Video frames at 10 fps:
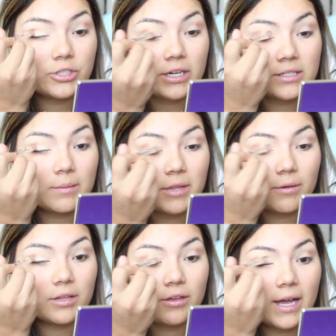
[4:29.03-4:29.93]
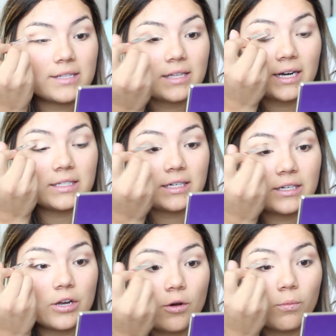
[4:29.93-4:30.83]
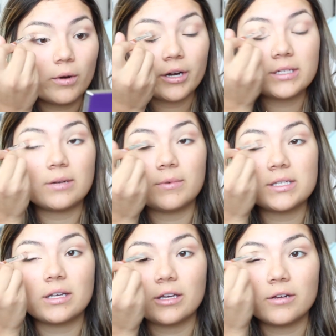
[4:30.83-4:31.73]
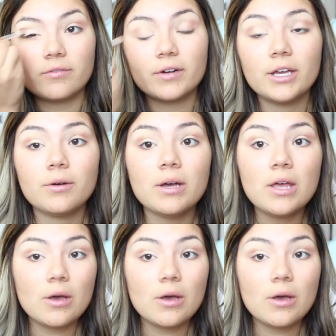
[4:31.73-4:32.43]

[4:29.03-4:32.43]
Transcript: share something with you guys that I didn't know worked and wasn't good for you,